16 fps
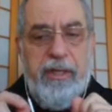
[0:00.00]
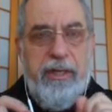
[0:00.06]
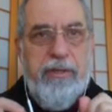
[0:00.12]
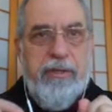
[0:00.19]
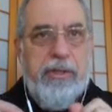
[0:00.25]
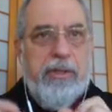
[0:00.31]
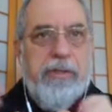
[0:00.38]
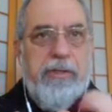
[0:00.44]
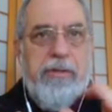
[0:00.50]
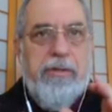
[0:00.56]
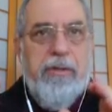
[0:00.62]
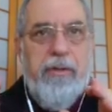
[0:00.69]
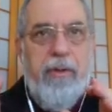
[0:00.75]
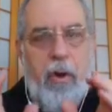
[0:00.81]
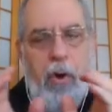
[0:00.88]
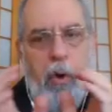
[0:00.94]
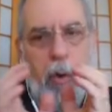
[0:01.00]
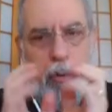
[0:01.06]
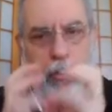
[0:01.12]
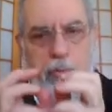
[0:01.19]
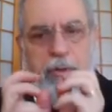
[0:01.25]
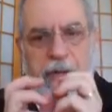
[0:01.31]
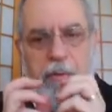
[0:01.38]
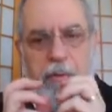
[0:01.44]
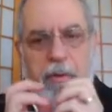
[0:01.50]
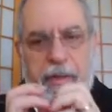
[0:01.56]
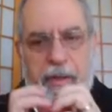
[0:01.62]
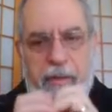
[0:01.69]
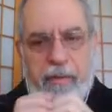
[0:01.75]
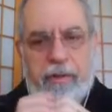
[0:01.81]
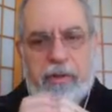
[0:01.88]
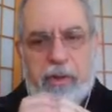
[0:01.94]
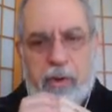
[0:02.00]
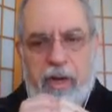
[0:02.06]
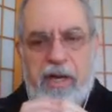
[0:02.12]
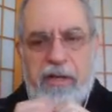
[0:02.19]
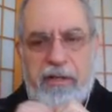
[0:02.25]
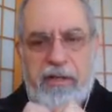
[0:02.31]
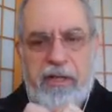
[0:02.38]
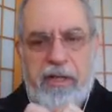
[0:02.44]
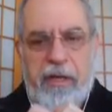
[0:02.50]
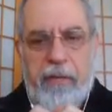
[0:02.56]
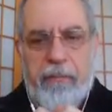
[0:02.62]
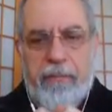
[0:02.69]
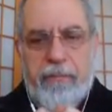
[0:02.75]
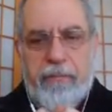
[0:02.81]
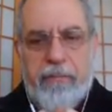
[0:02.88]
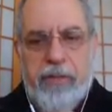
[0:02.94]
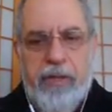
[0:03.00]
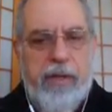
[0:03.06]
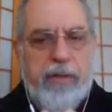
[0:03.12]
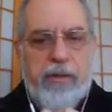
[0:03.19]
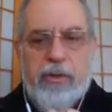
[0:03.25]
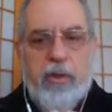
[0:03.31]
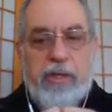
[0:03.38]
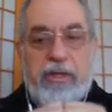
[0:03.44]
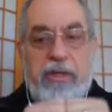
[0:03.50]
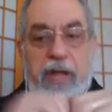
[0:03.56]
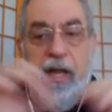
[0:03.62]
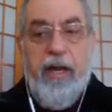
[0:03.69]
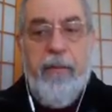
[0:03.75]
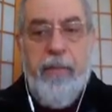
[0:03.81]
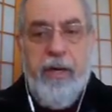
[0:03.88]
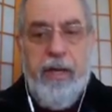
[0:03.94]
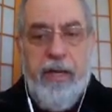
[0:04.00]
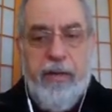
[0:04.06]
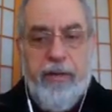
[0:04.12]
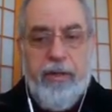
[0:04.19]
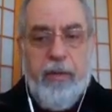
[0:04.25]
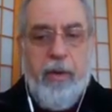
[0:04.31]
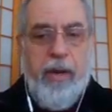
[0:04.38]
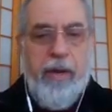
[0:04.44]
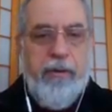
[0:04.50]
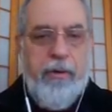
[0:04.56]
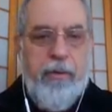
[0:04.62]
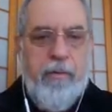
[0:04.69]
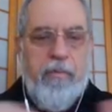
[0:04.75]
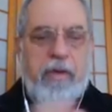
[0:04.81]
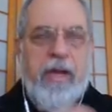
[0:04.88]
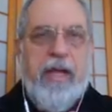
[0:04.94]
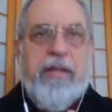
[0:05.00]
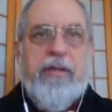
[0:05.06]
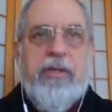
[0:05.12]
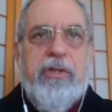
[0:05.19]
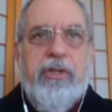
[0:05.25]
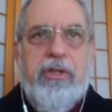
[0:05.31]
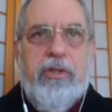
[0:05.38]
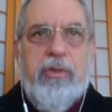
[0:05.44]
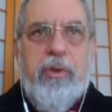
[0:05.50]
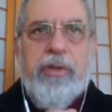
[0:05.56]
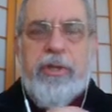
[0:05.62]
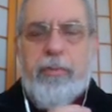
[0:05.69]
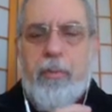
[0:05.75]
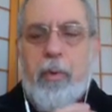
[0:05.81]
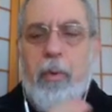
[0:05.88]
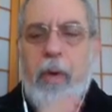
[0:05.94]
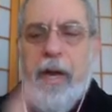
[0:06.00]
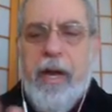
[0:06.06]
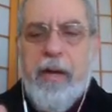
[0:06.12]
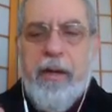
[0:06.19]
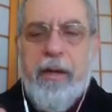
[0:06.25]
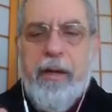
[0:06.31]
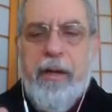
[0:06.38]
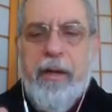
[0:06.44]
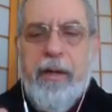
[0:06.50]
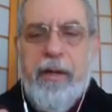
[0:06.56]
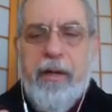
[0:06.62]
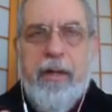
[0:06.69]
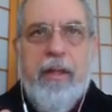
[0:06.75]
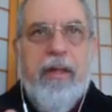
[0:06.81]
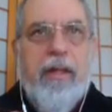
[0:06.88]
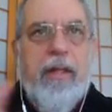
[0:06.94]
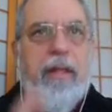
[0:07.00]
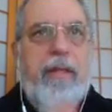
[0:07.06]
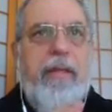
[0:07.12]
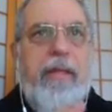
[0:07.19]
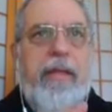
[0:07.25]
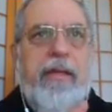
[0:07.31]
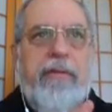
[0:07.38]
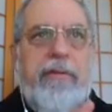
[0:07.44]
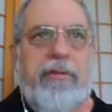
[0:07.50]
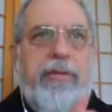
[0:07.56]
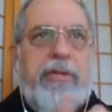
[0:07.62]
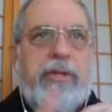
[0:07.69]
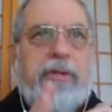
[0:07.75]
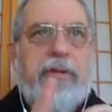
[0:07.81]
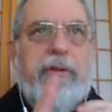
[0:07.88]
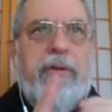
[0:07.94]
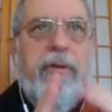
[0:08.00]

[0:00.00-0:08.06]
is only within the trained team. She doesn't trust anybody else around her. The fact that she trusts Miranda is